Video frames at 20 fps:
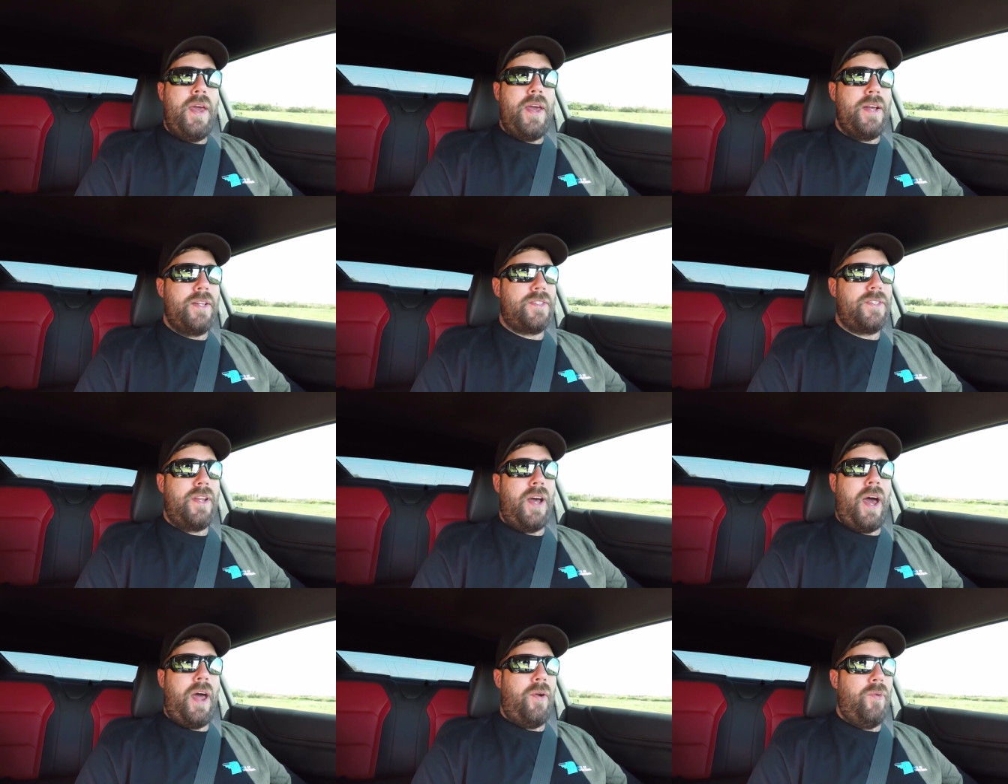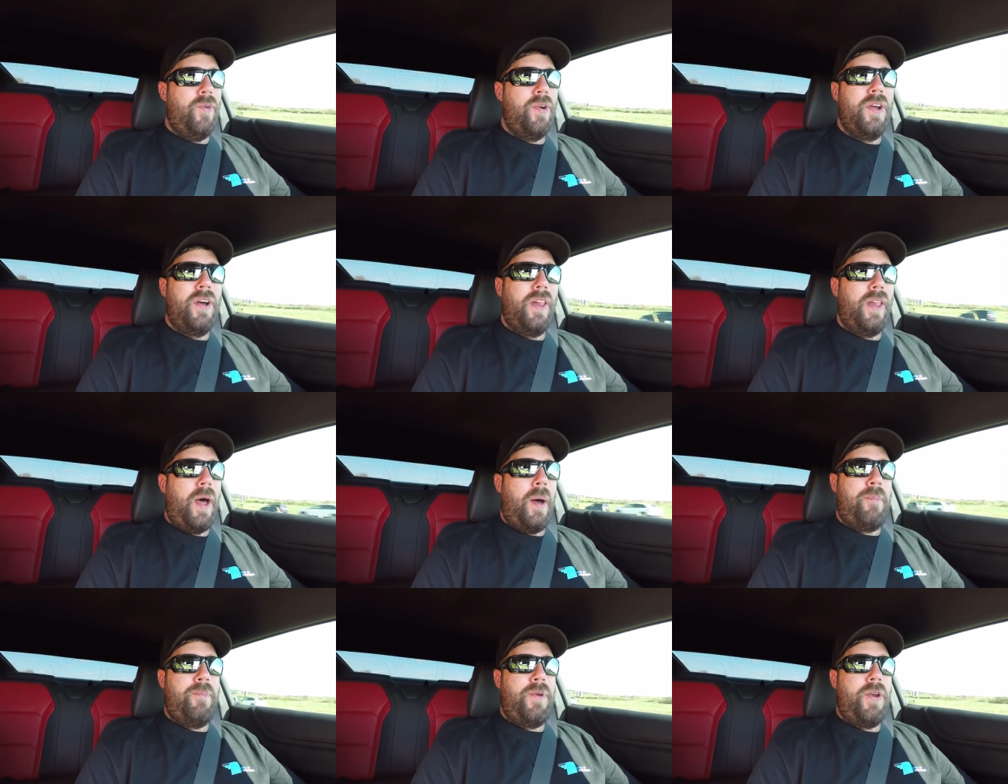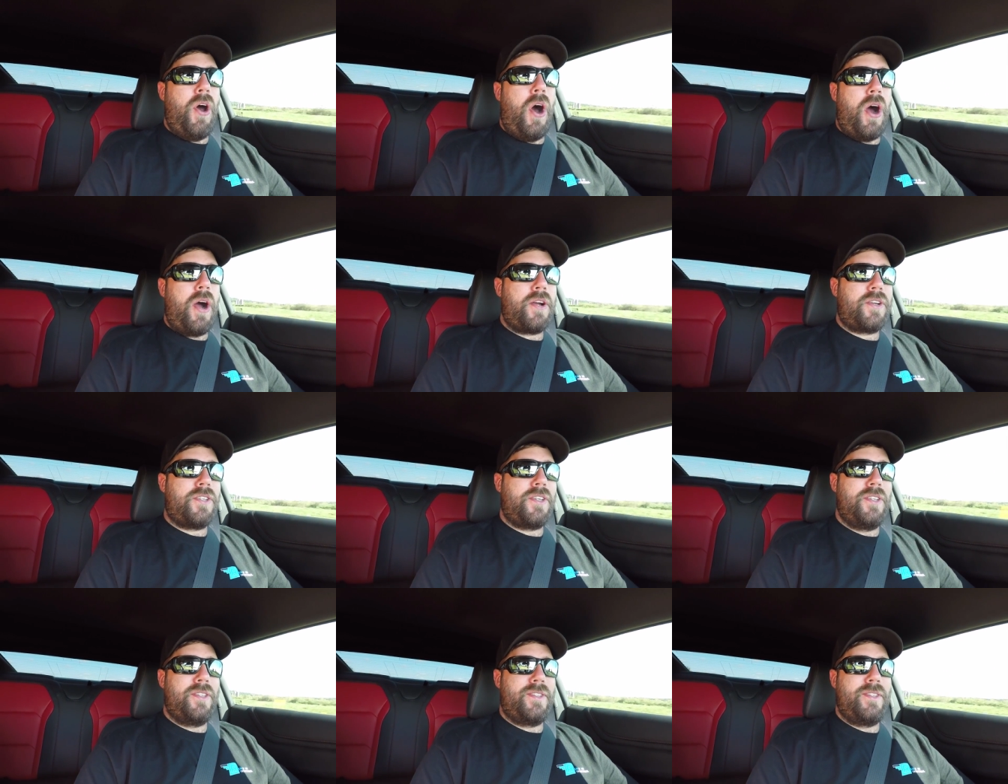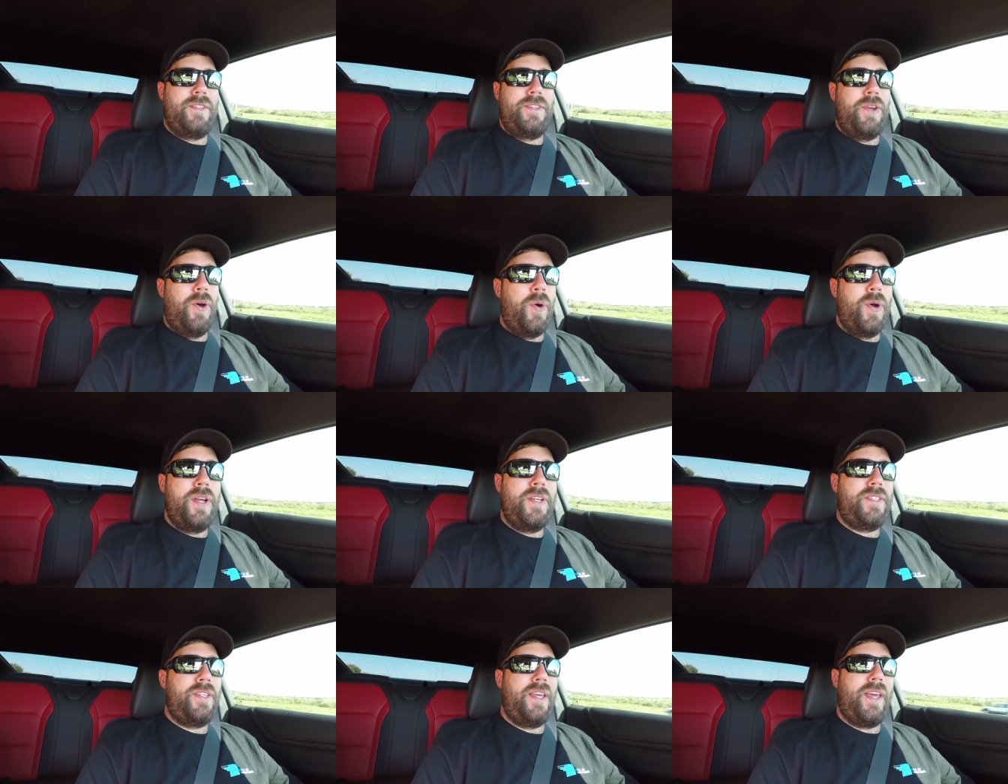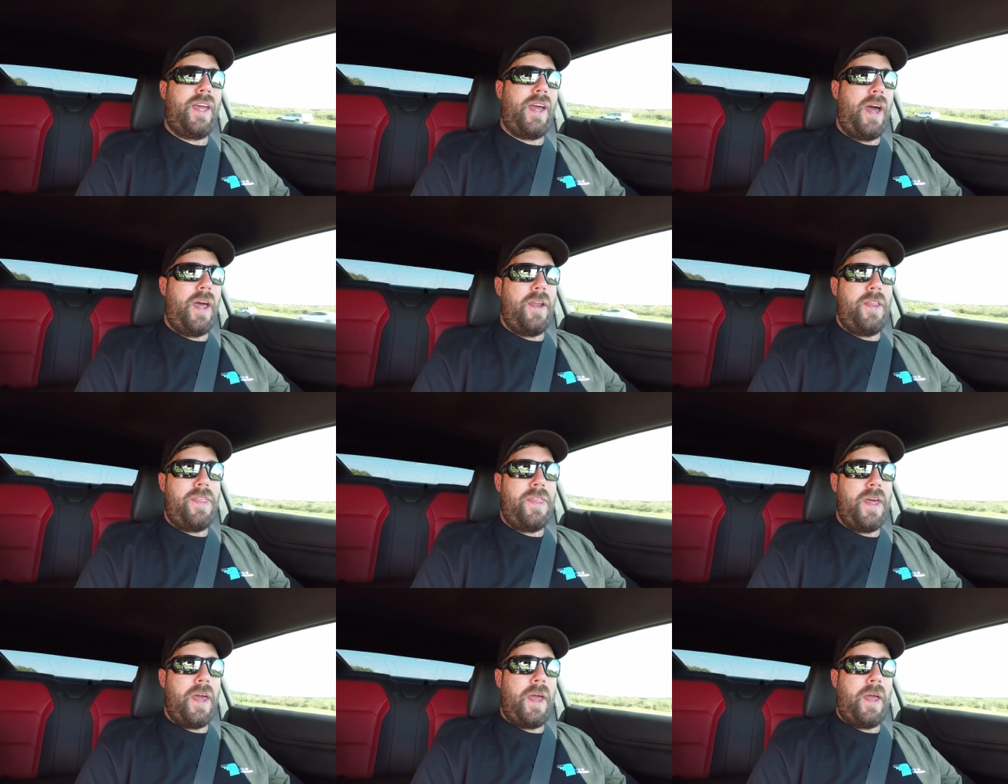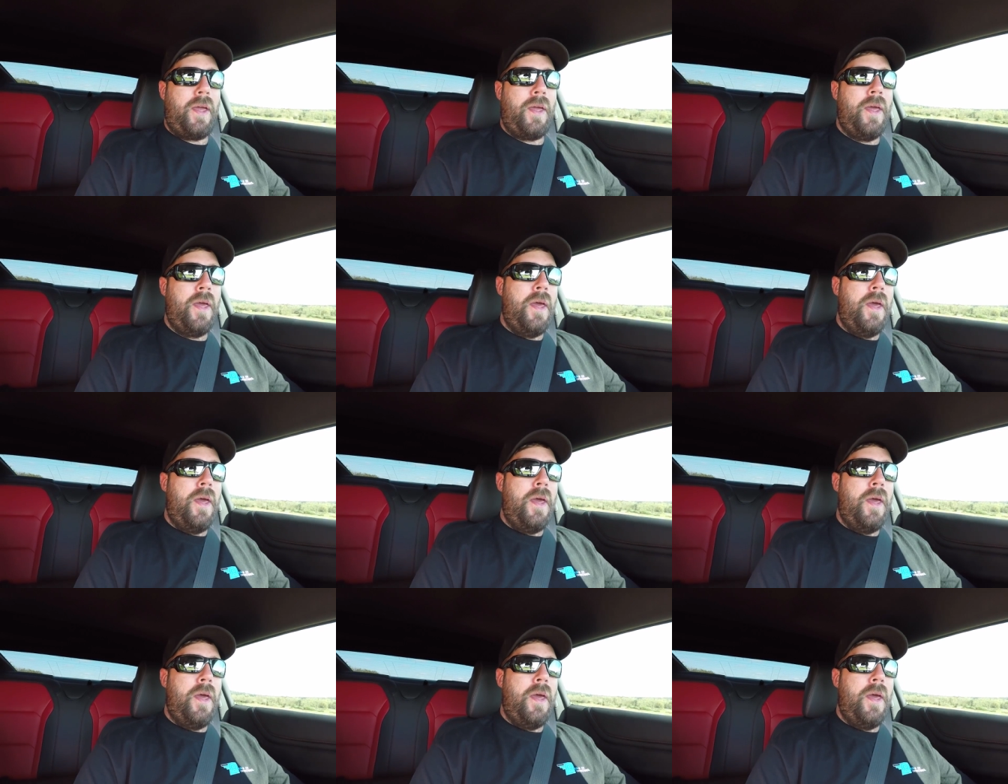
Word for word: It's not a real obnoxious, noisy kind of thing.